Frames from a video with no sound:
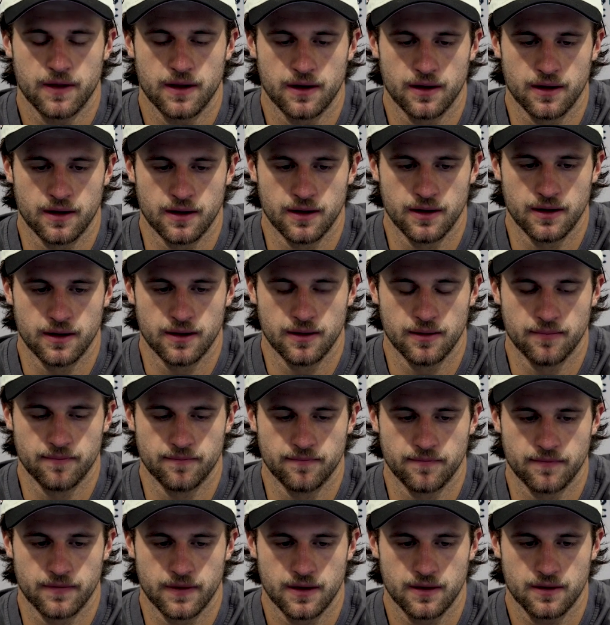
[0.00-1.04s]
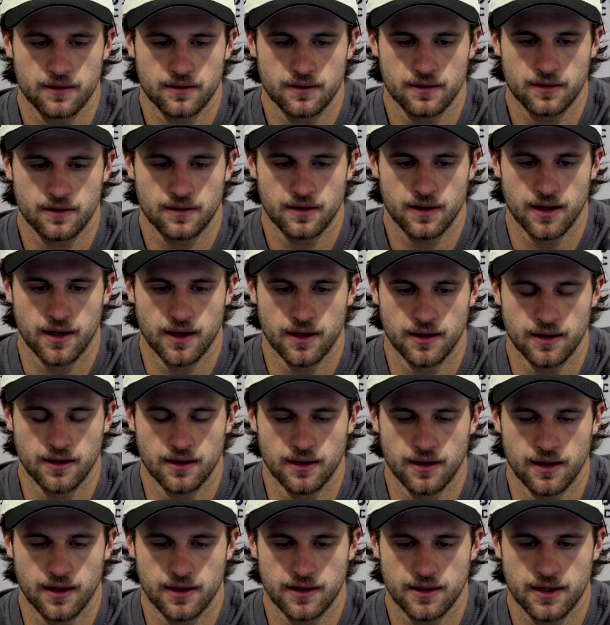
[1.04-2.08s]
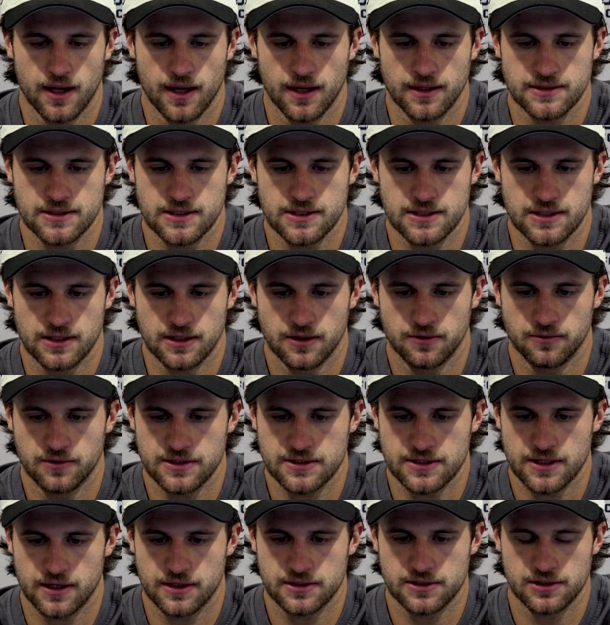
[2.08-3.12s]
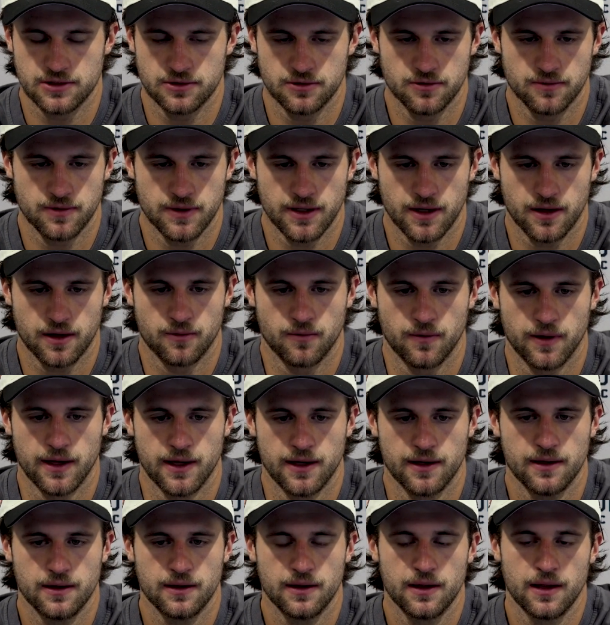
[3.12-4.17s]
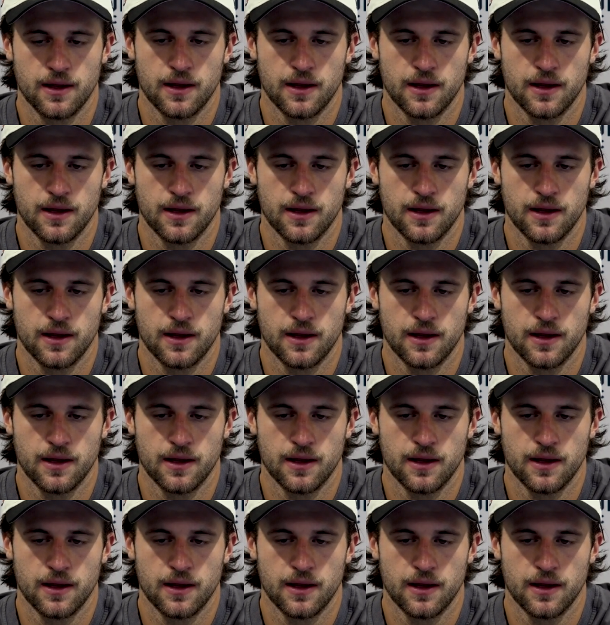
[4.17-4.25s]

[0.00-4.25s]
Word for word: Um, in in Kansas City, we saw two, we got a win,